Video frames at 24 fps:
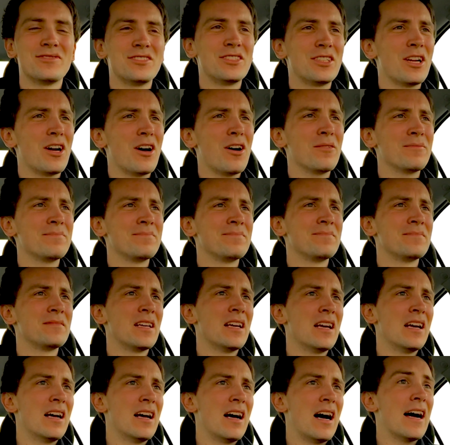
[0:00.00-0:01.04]
You know,
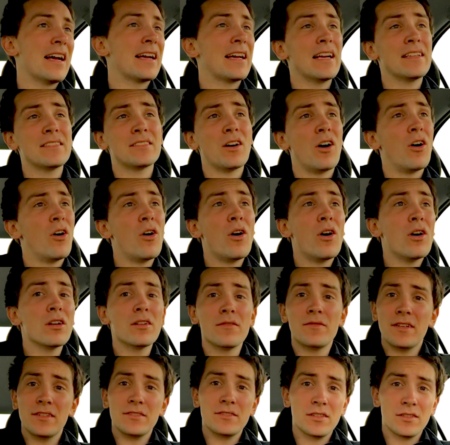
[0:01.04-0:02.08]
I guess all
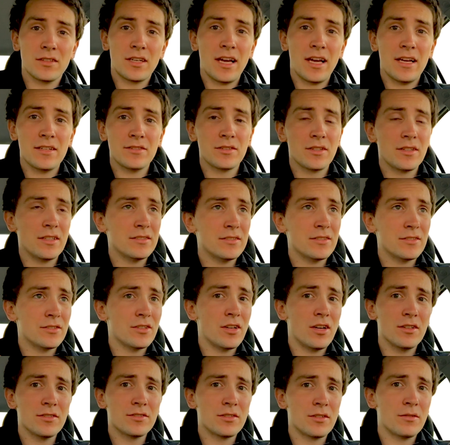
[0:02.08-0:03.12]
of this. Okay, so this is
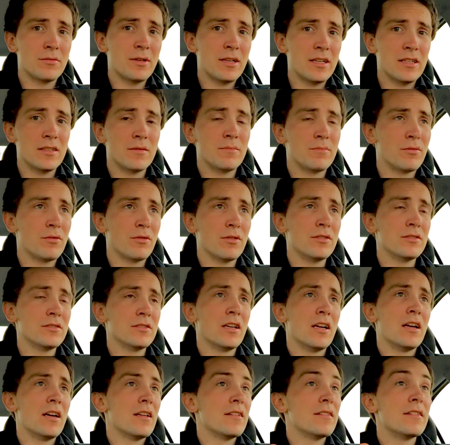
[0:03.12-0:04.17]
also really
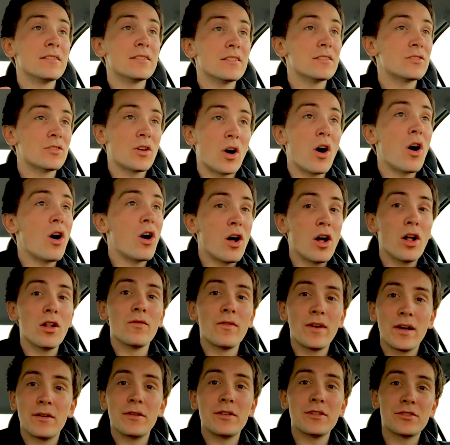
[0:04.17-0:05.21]
important. This is all
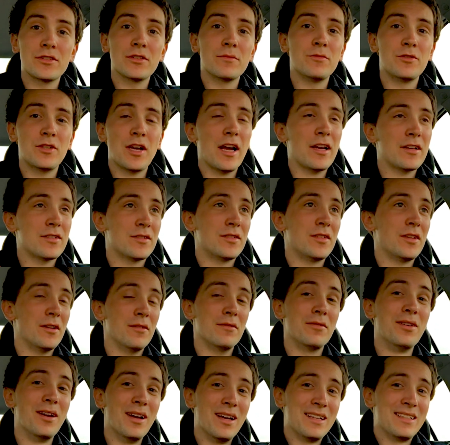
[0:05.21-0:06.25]
very
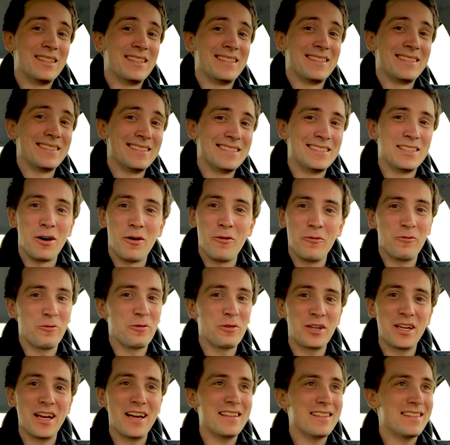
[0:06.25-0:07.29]
subjective. Don't
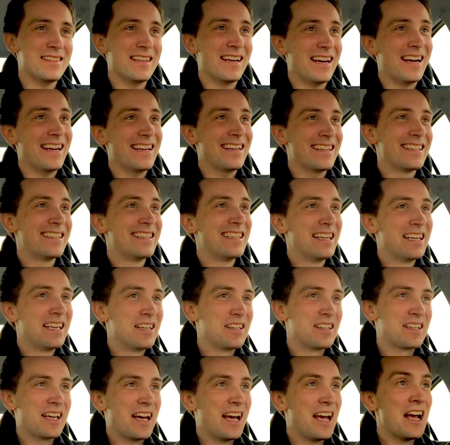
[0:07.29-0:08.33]
forget that.
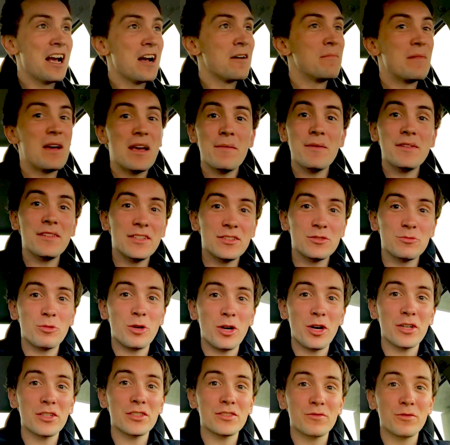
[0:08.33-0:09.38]
Okay, maybe this
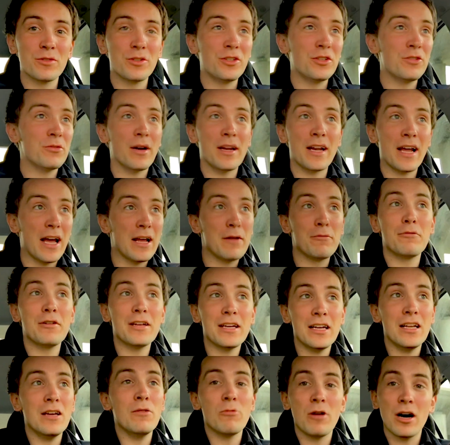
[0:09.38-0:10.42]
works for you, and I
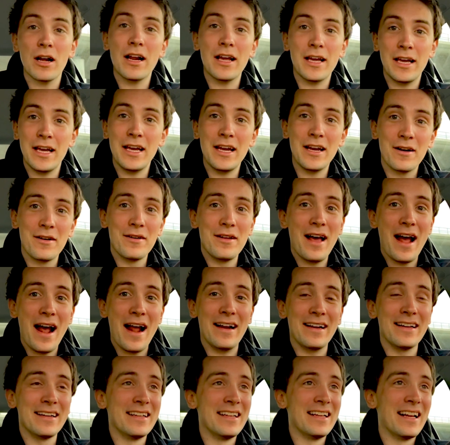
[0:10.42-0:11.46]
really want to hear that.